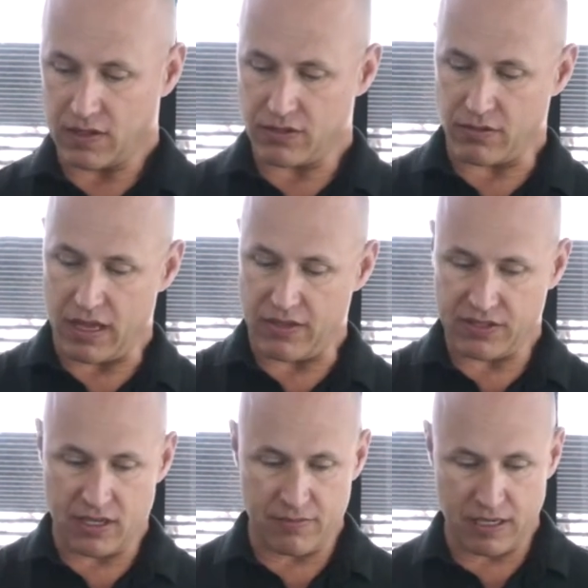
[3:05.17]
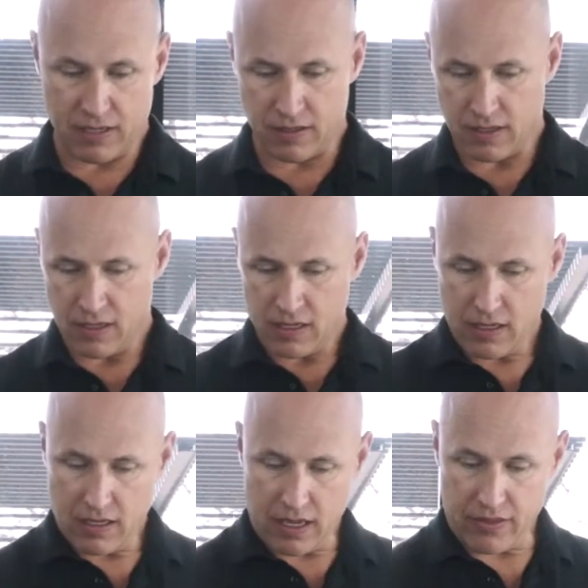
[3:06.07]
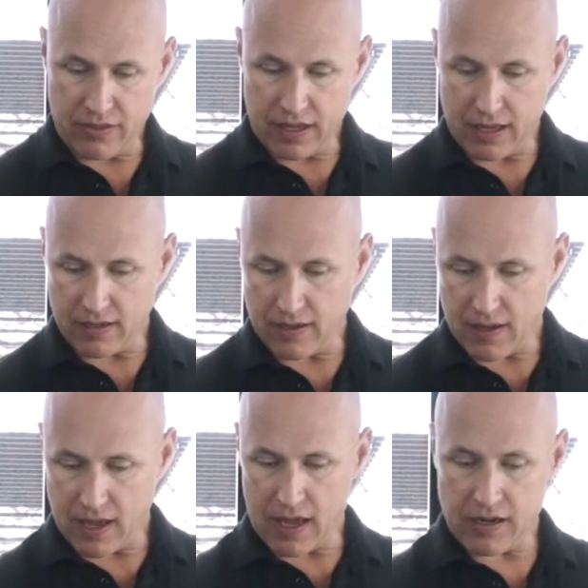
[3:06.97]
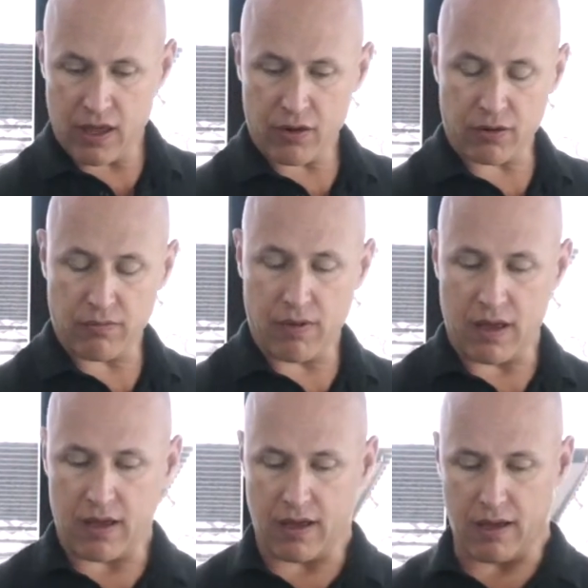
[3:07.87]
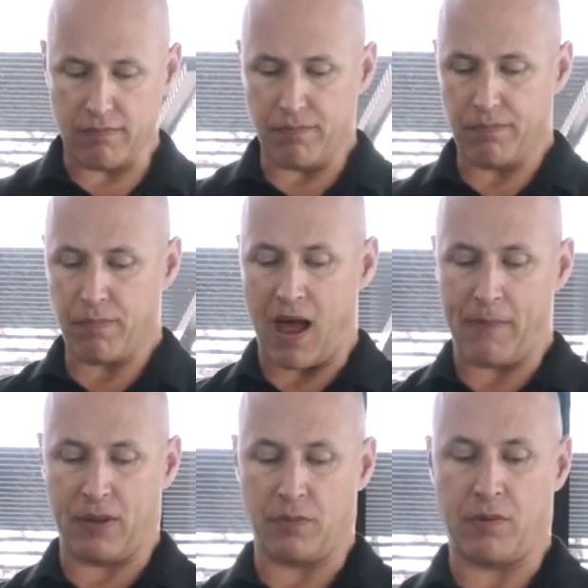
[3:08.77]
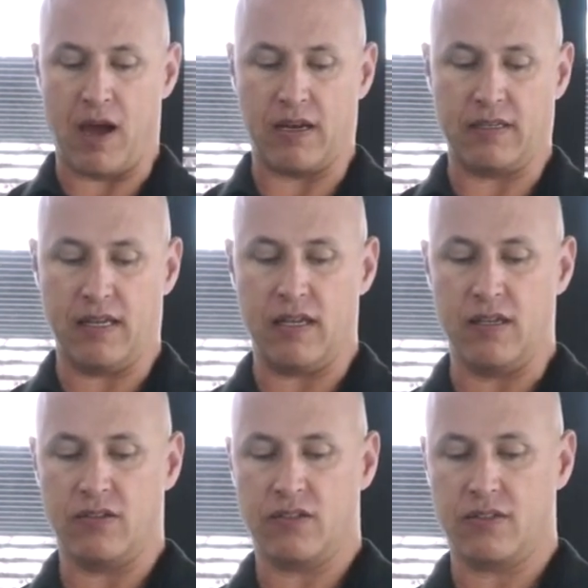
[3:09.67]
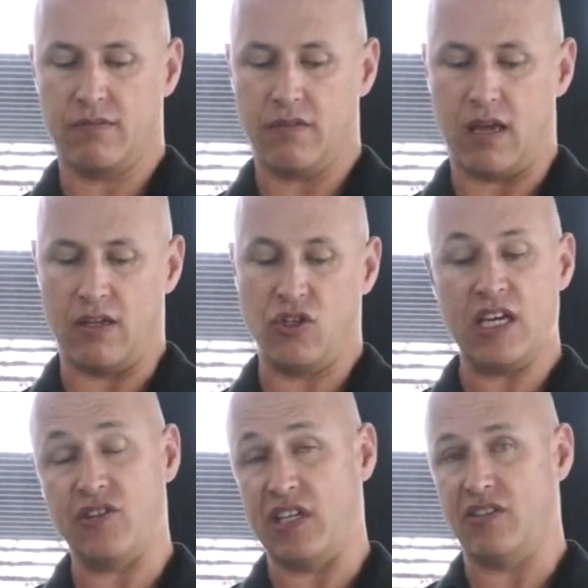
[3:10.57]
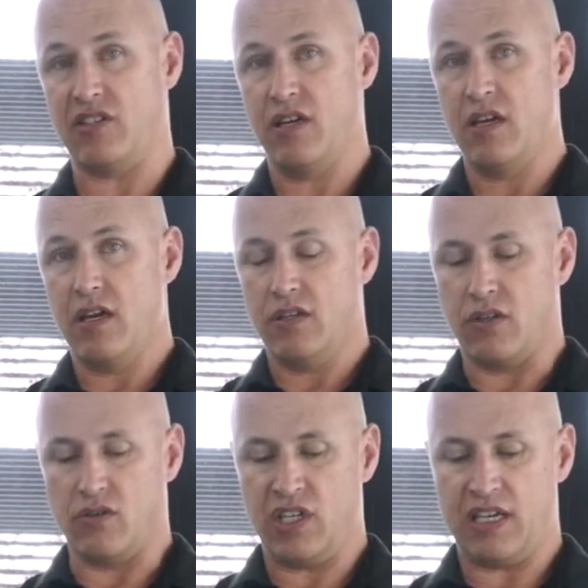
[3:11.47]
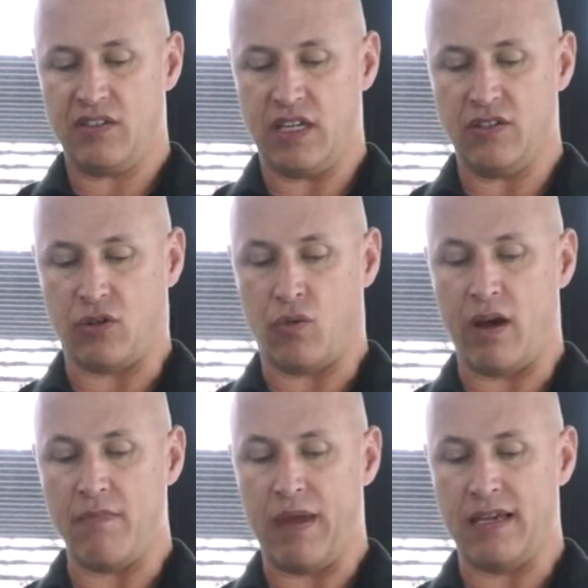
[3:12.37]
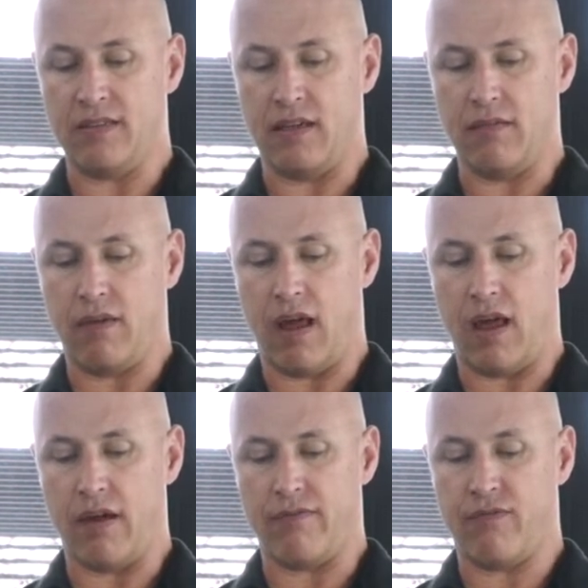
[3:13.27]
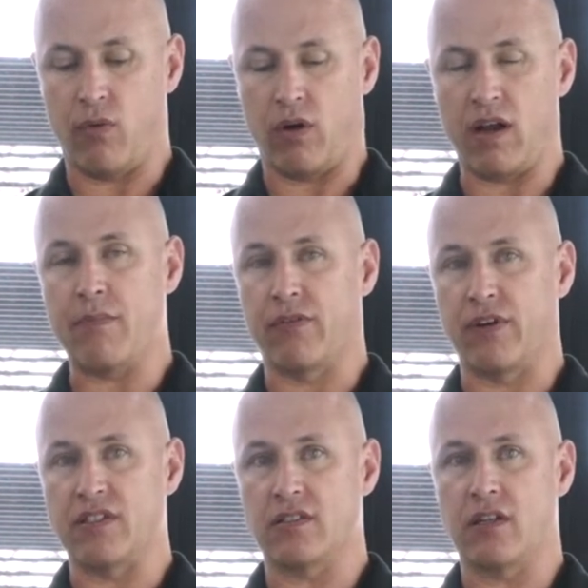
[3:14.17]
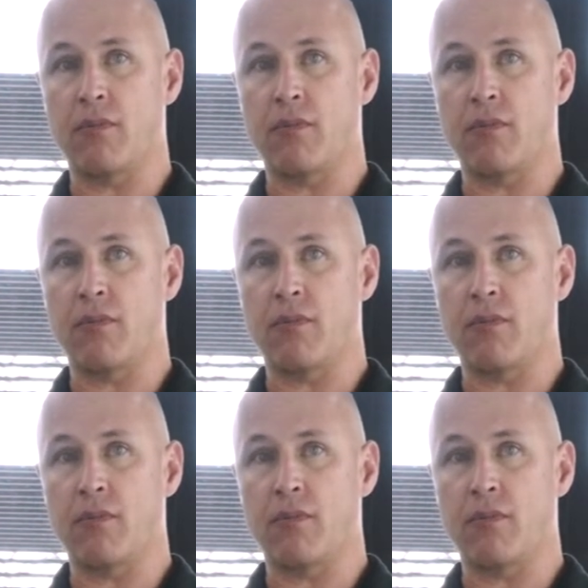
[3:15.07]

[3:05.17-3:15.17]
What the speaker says: So we have the cinnamon in. And then another popular product is Chia Seeds. So Chia Seeds are quite amazing for a couple of reasons.